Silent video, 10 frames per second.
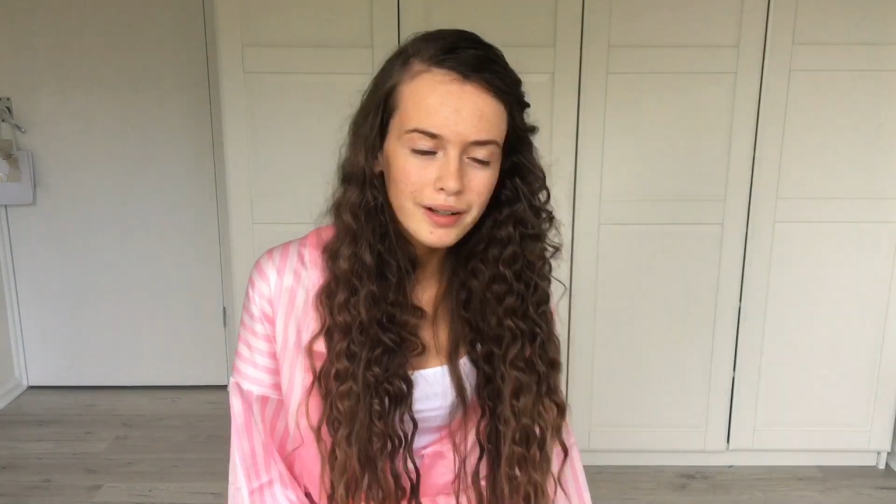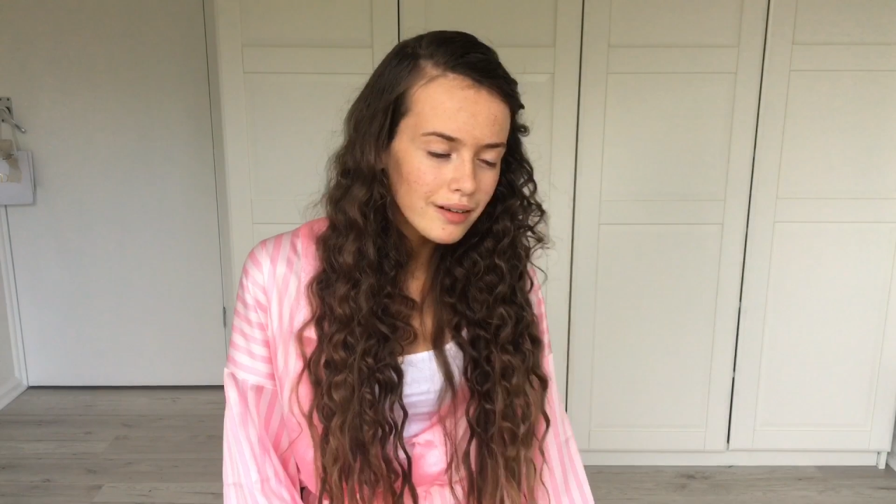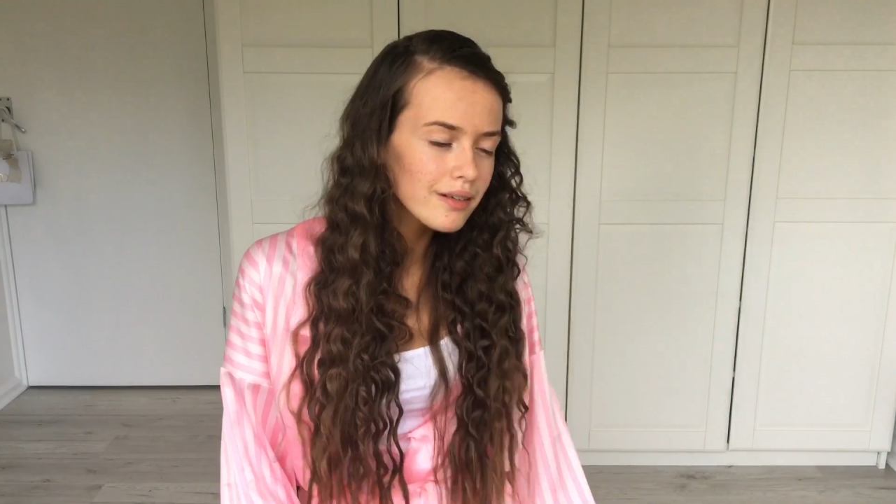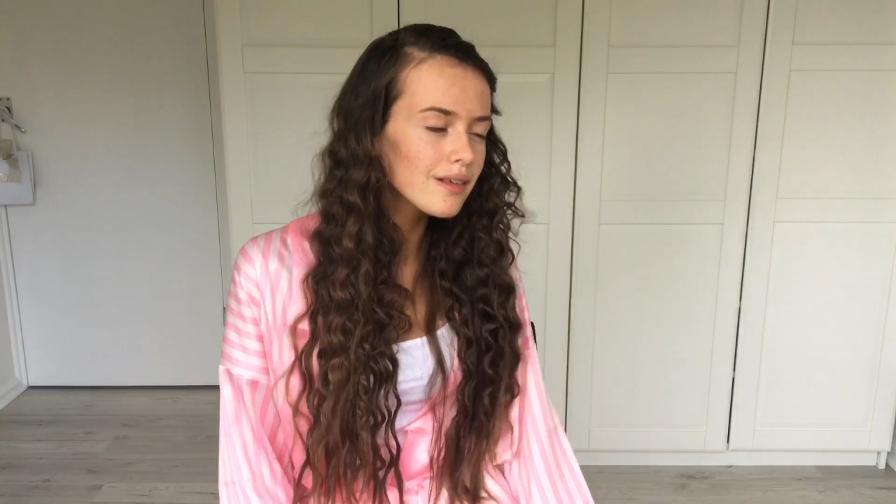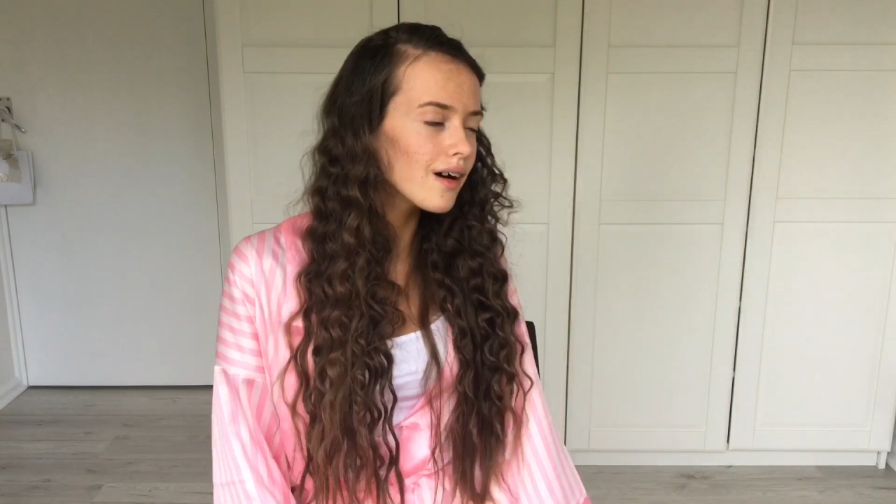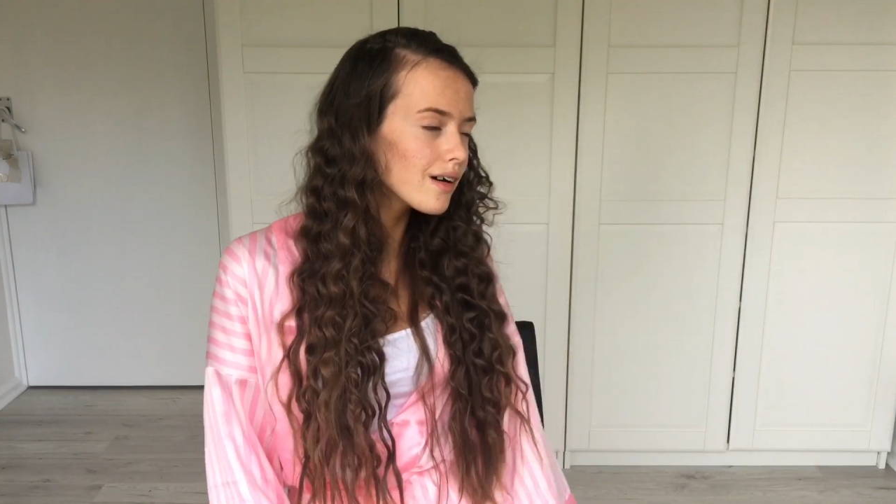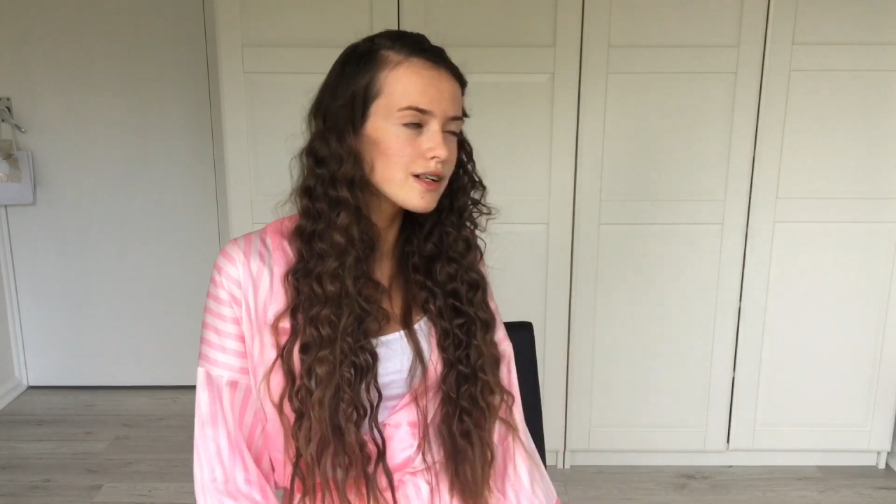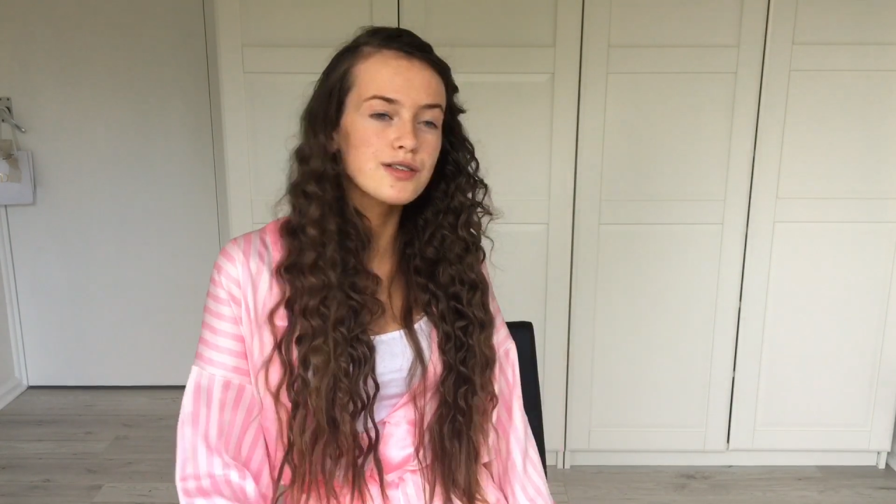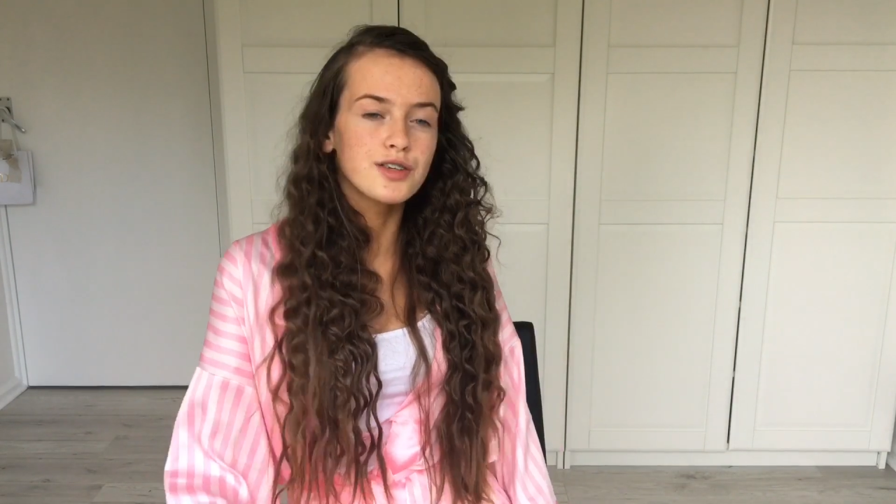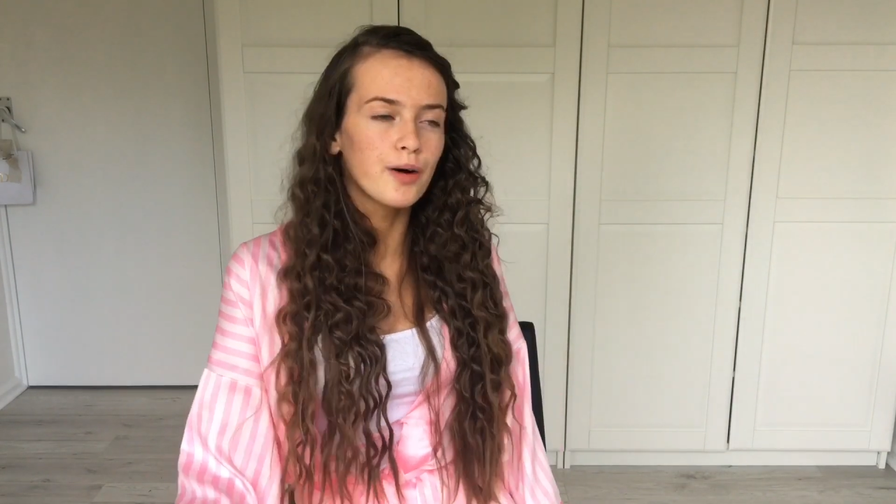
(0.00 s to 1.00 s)
We don't talk,
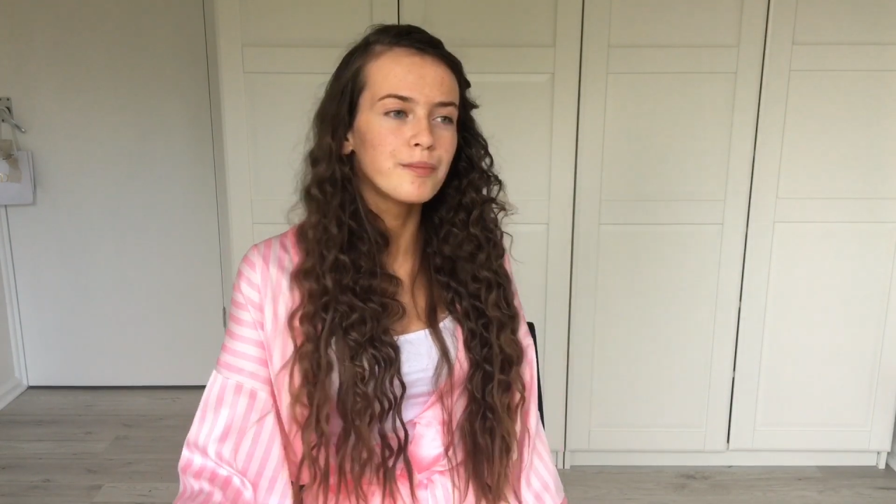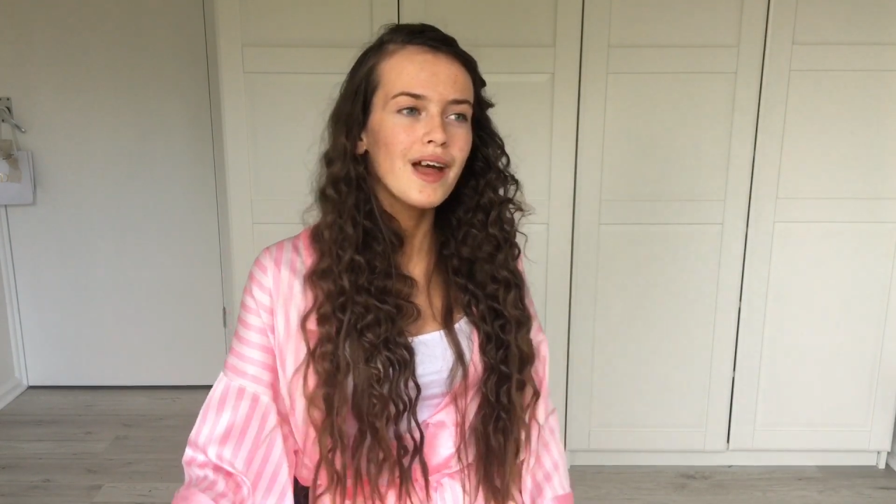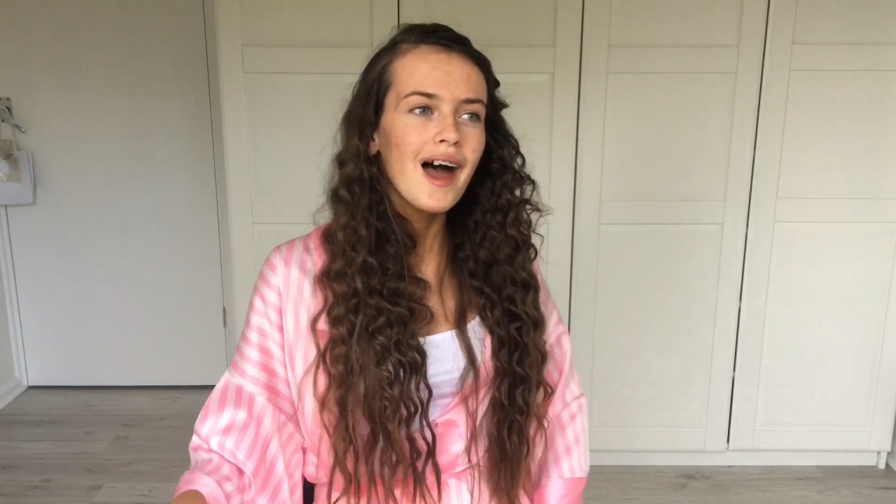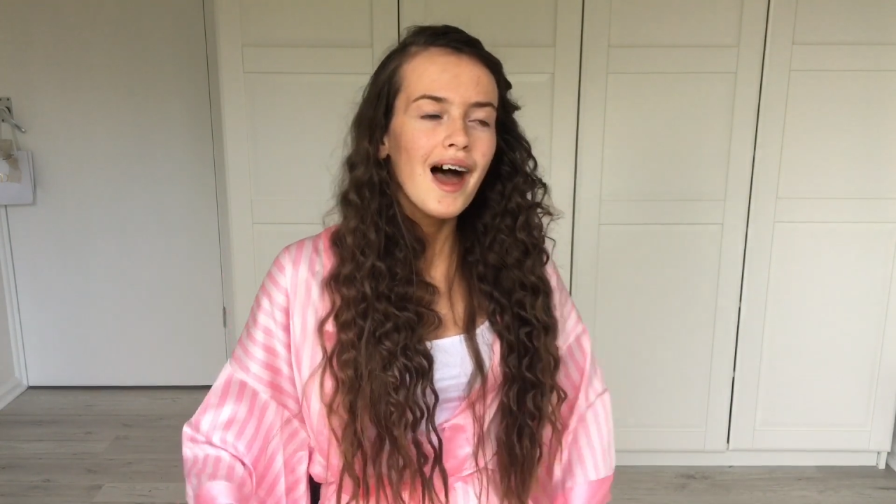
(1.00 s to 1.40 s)
but stop.